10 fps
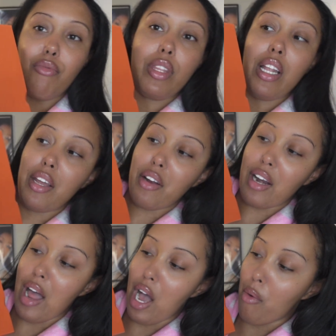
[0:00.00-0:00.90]
with the little
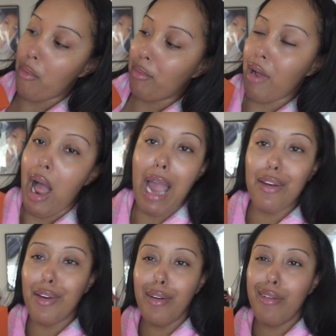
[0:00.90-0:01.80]
crown. I
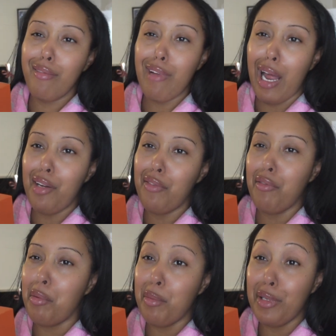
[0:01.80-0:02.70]
don't, I don't even
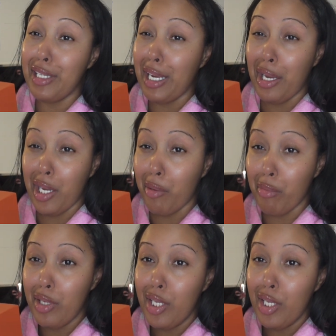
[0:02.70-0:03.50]
remember the name.